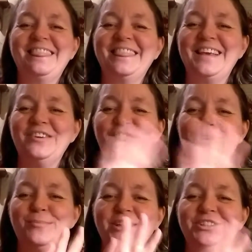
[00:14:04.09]
Thank you
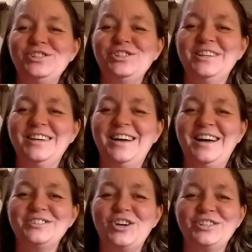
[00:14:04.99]
very much.
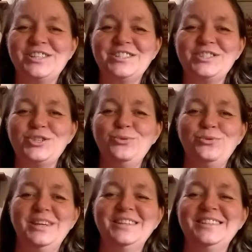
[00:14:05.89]
I'll talk to you
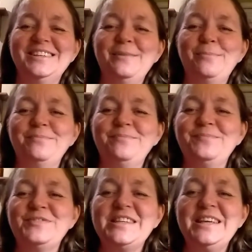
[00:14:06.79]
soon.
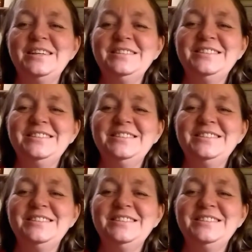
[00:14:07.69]
See ya.